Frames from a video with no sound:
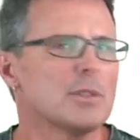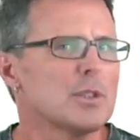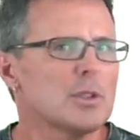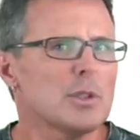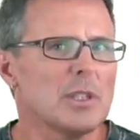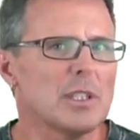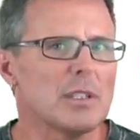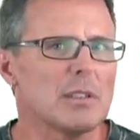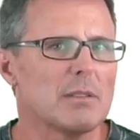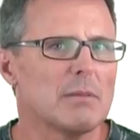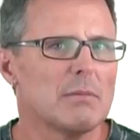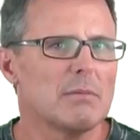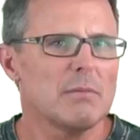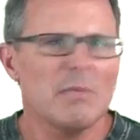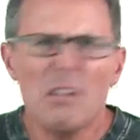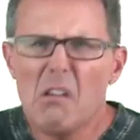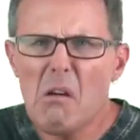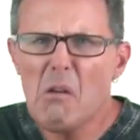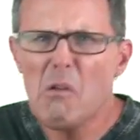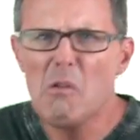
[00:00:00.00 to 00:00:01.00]
should it?
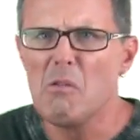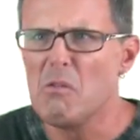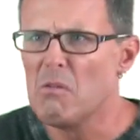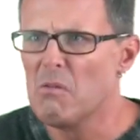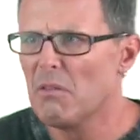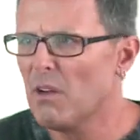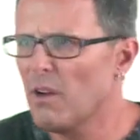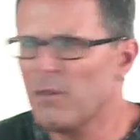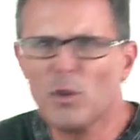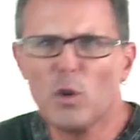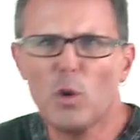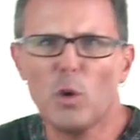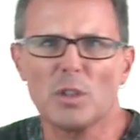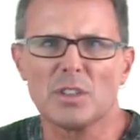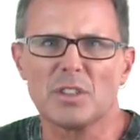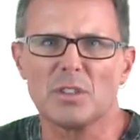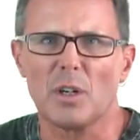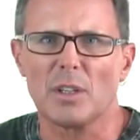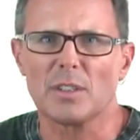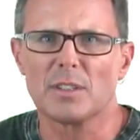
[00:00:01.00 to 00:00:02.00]
No, of
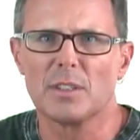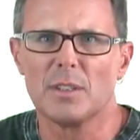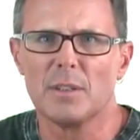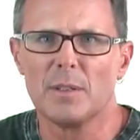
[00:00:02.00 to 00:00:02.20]
course not.